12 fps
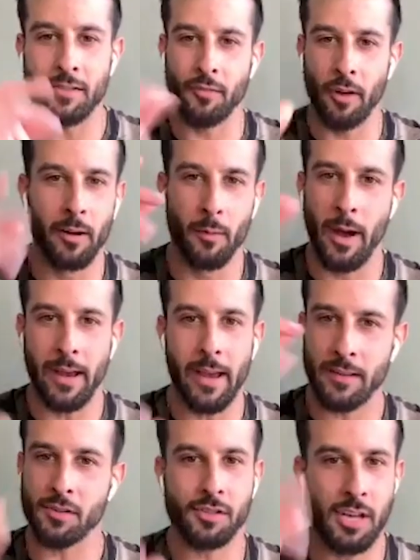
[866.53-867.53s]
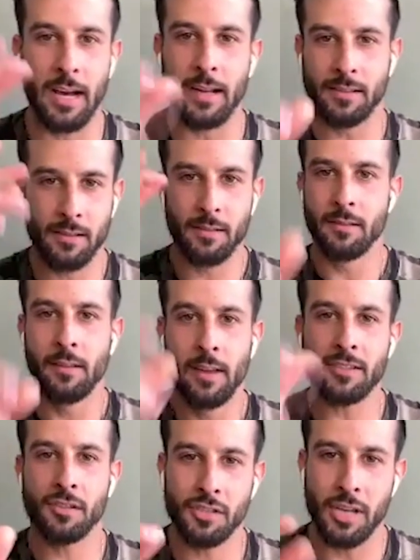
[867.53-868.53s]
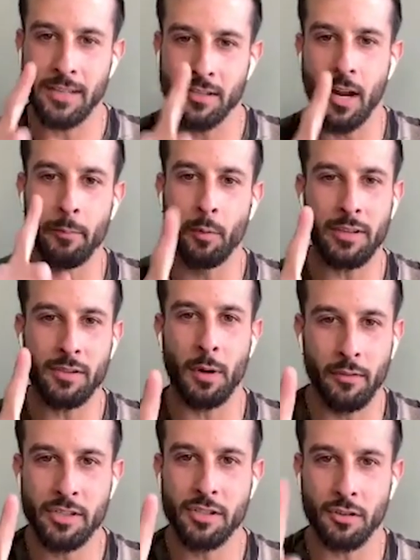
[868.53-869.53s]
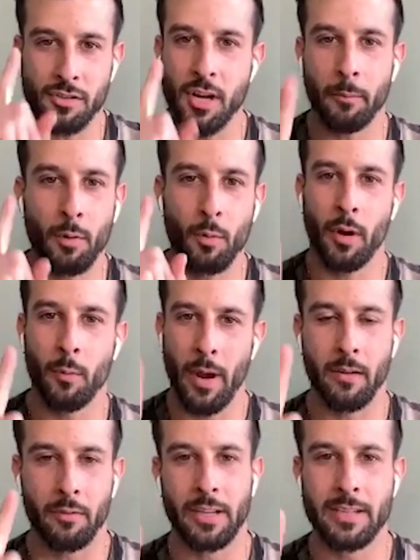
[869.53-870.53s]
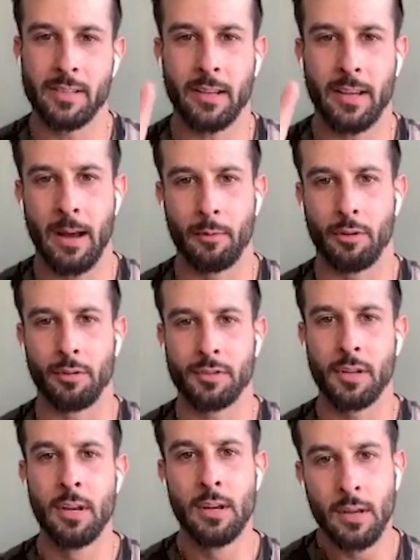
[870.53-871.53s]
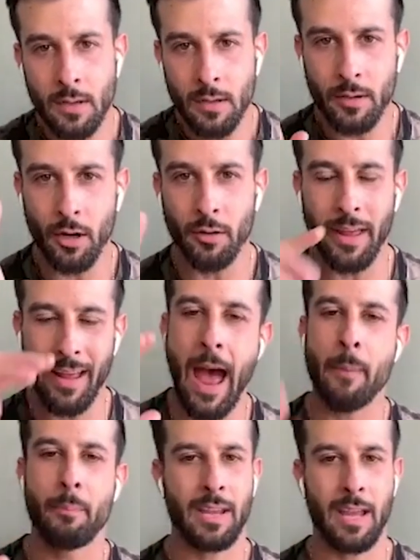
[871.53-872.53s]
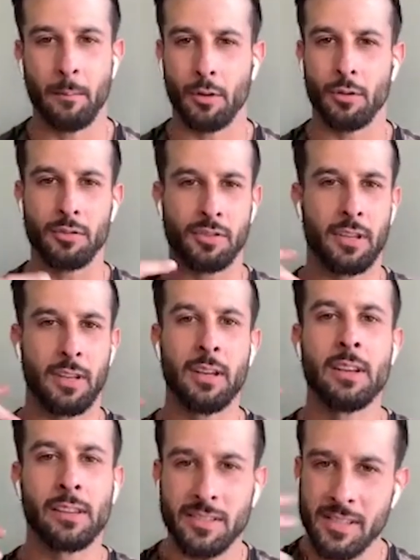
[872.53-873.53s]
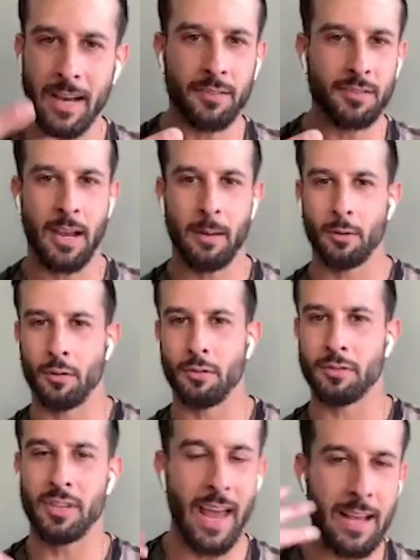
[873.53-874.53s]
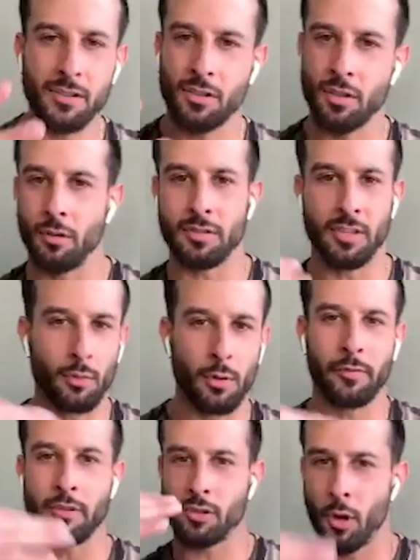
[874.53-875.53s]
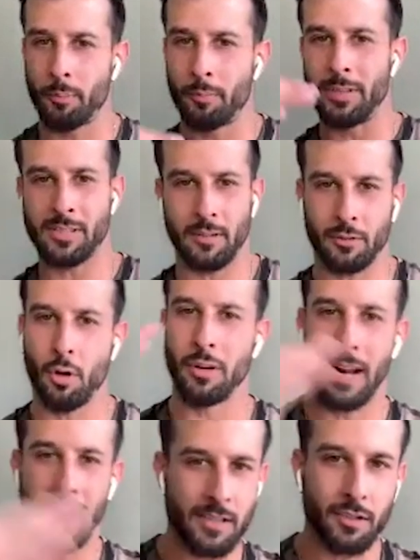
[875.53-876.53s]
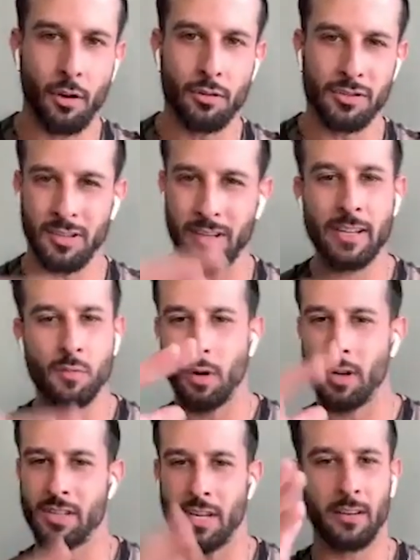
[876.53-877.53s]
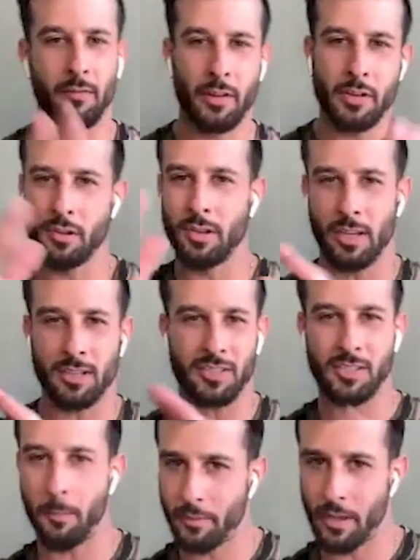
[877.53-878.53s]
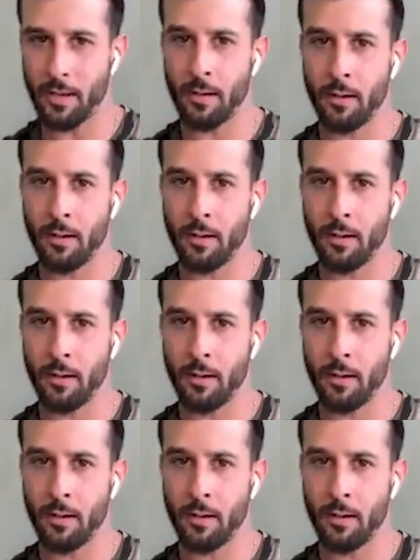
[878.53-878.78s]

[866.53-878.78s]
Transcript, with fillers: right away. Exercise. Exercise, yeah. number What do I research? Number one way to release the chemicals, you know, the happy chemicals, the the sales chemicals, the EDSOs, endorphins, dopamine, serotonin, oxytocin. Each one individually does something.